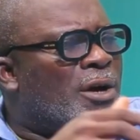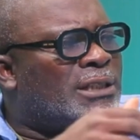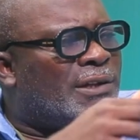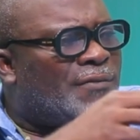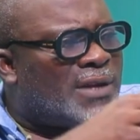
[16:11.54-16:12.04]

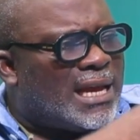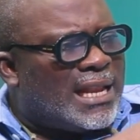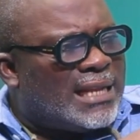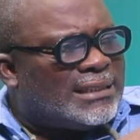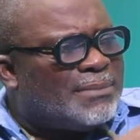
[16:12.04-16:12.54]
is even a
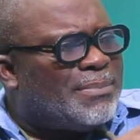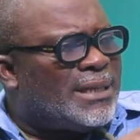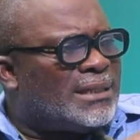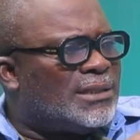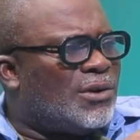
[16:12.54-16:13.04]
little
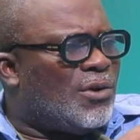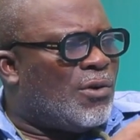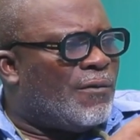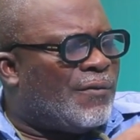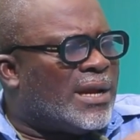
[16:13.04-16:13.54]
bit
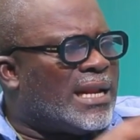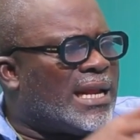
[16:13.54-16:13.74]
over the